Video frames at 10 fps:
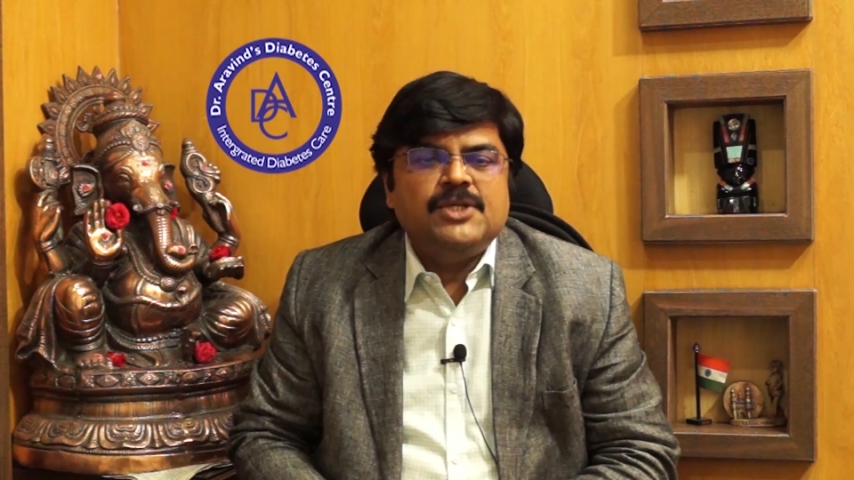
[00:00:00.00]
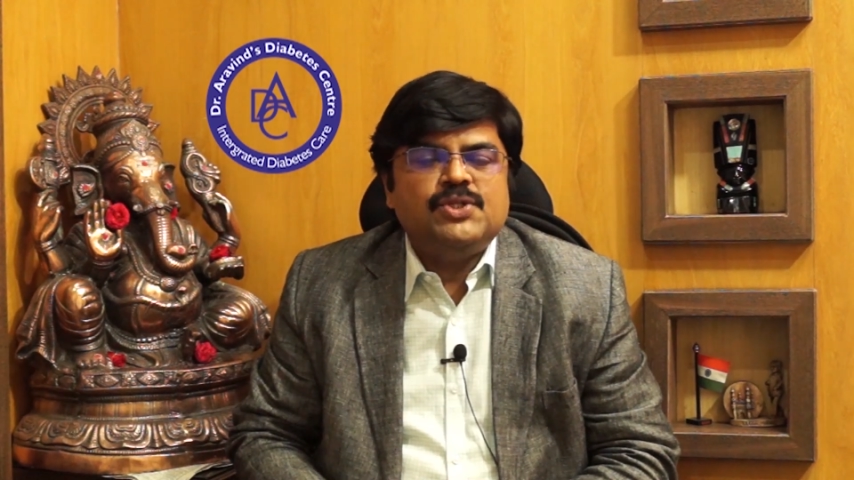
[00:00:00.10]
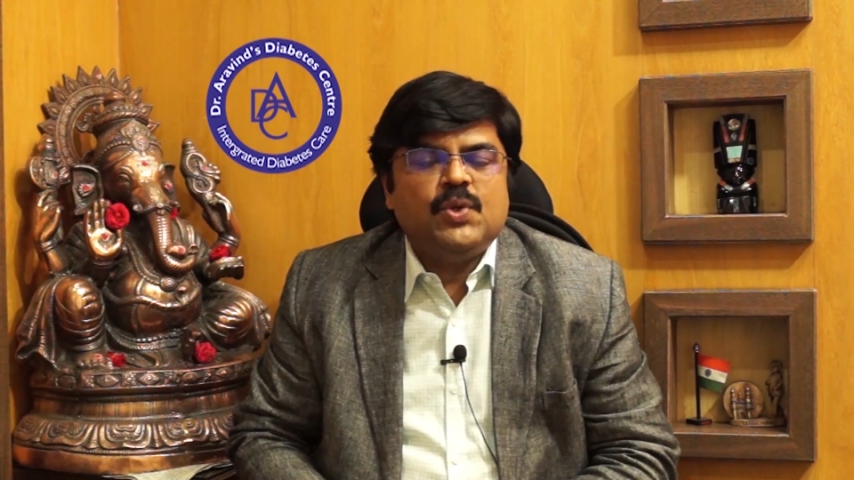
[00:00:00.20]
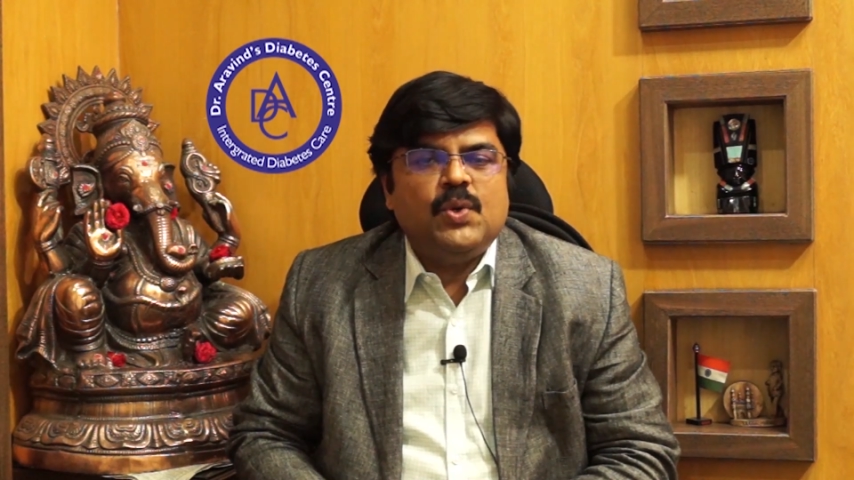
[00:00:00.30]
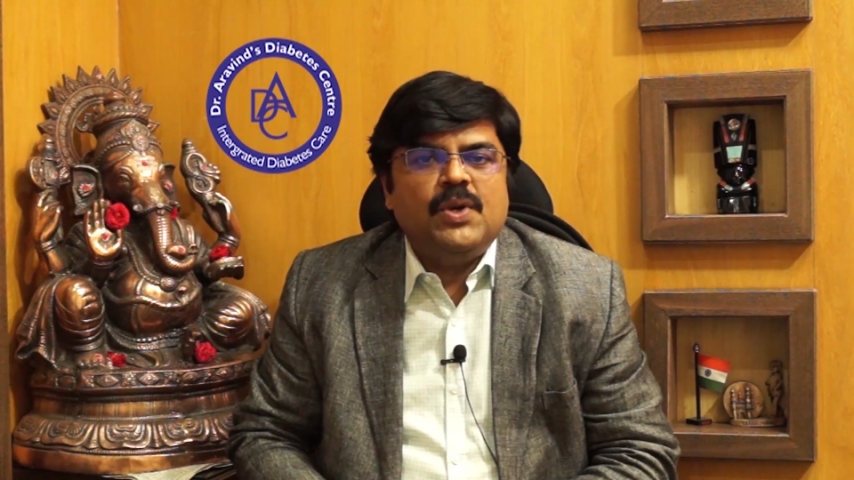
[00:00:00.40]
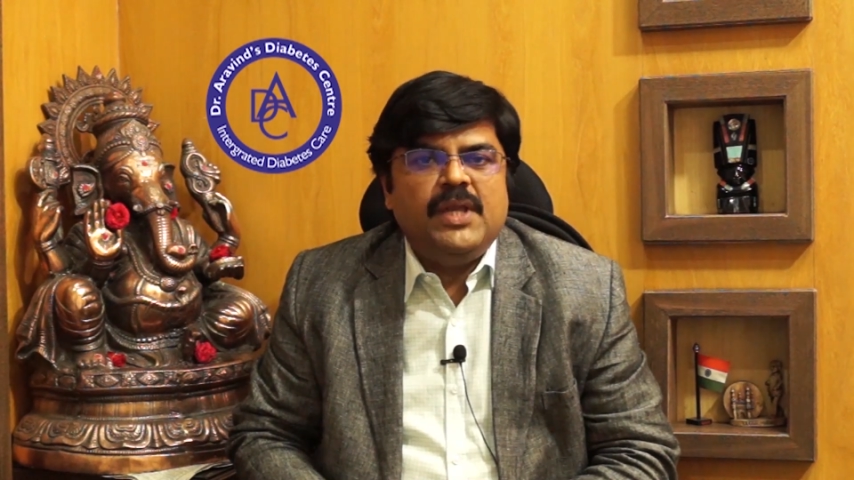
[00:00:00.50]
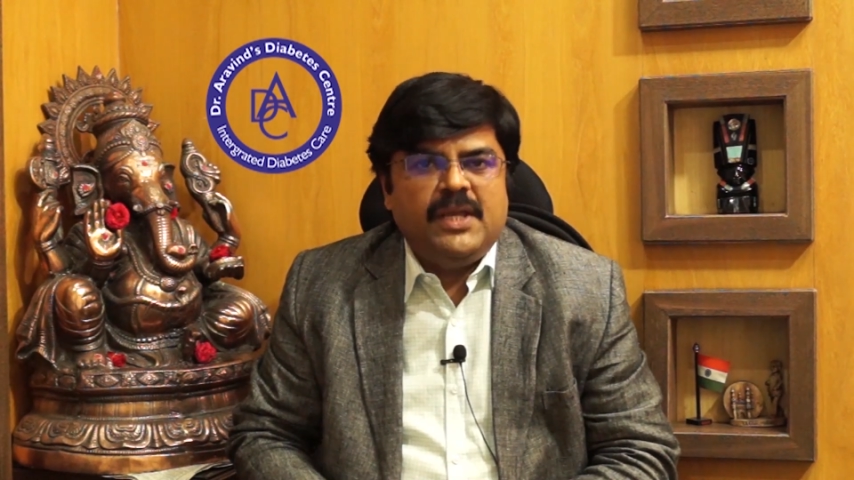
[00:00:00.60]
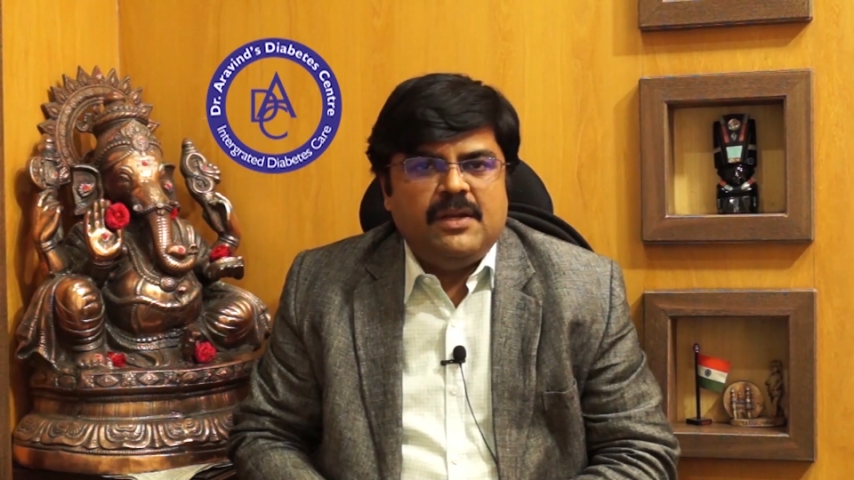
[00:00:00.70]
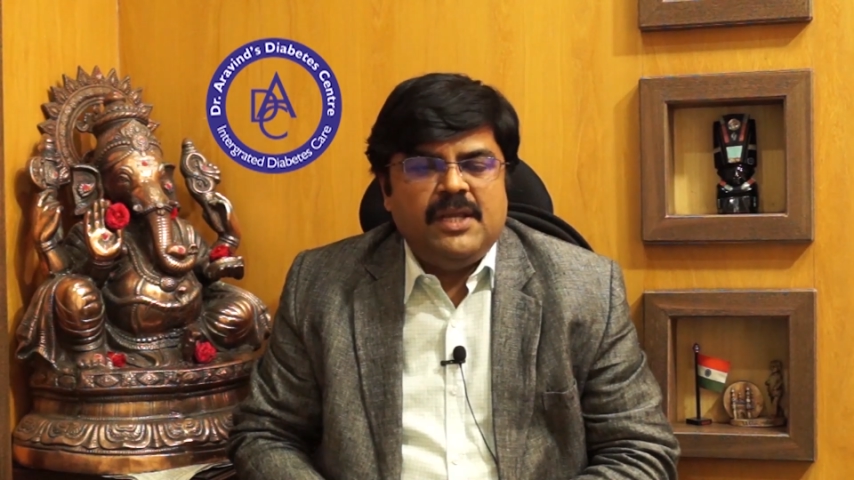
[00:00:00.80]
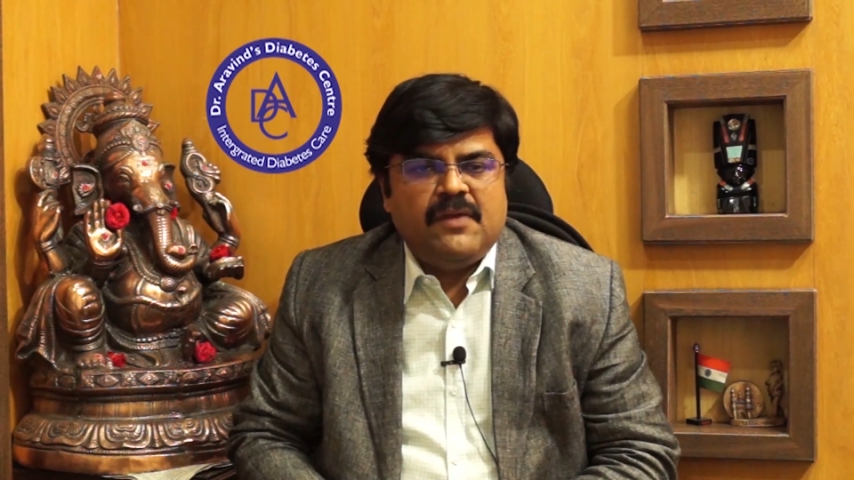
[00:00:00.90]
So
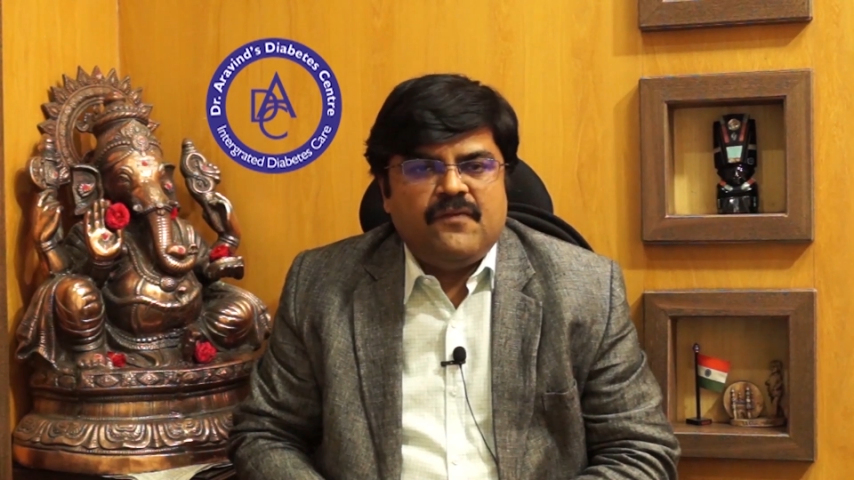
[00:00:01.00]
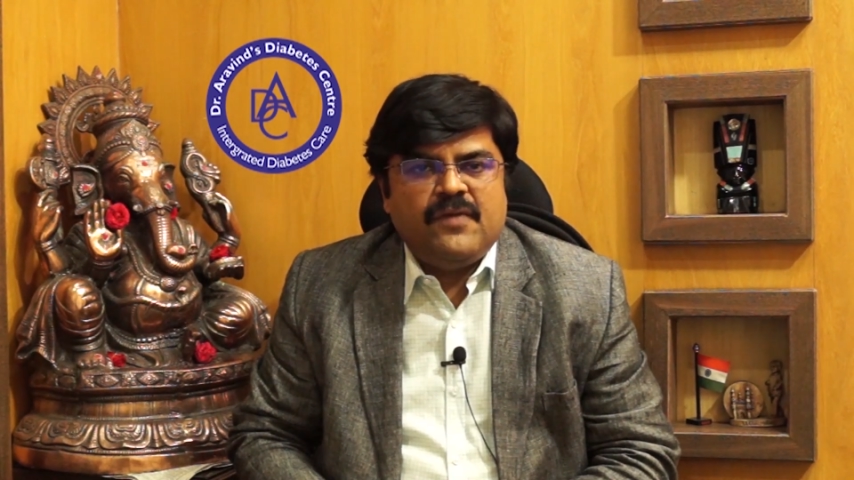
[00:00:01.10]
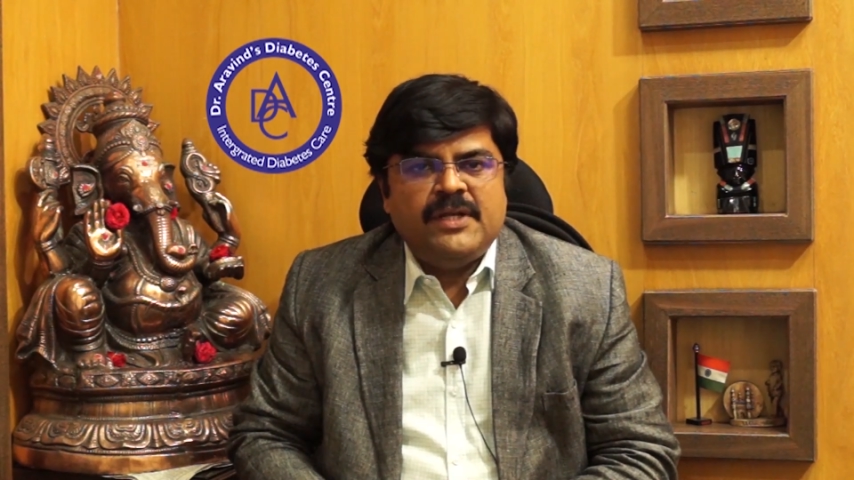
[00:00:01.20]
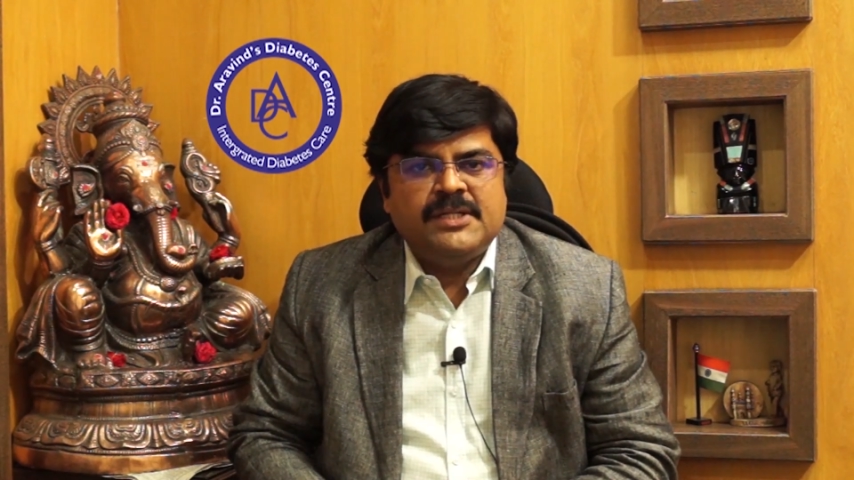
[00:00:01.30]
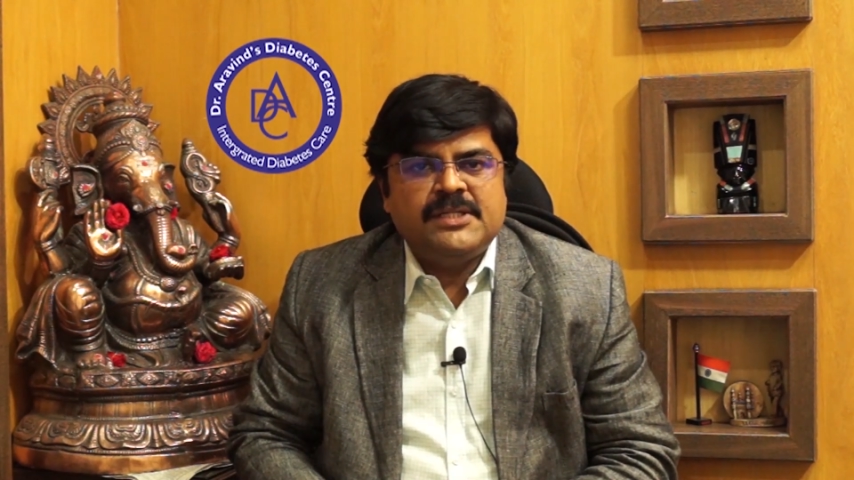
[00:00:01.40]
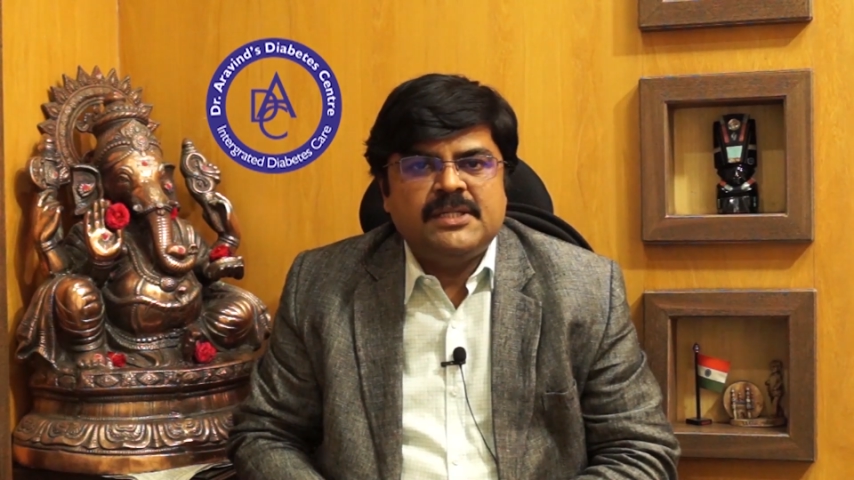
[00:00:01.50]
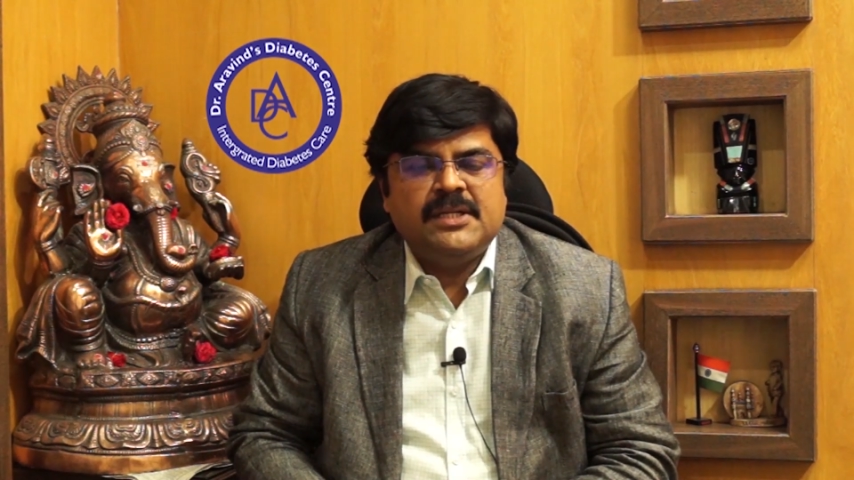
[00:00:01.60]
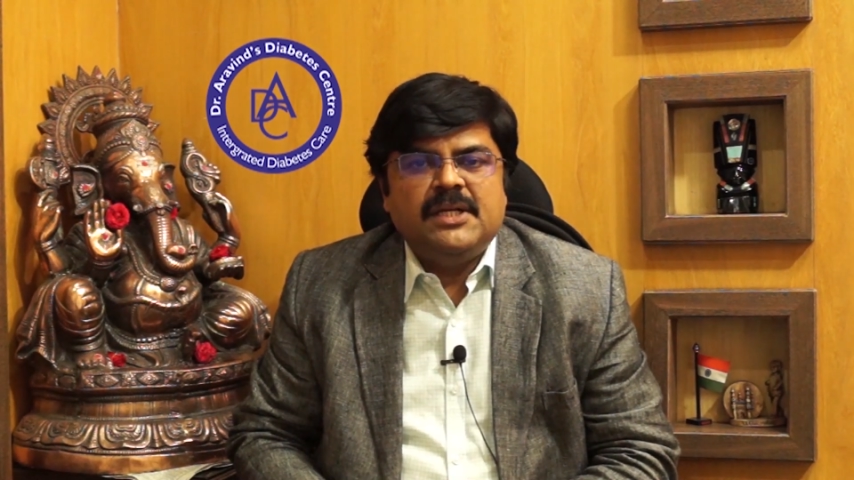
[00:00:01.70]
dear friends,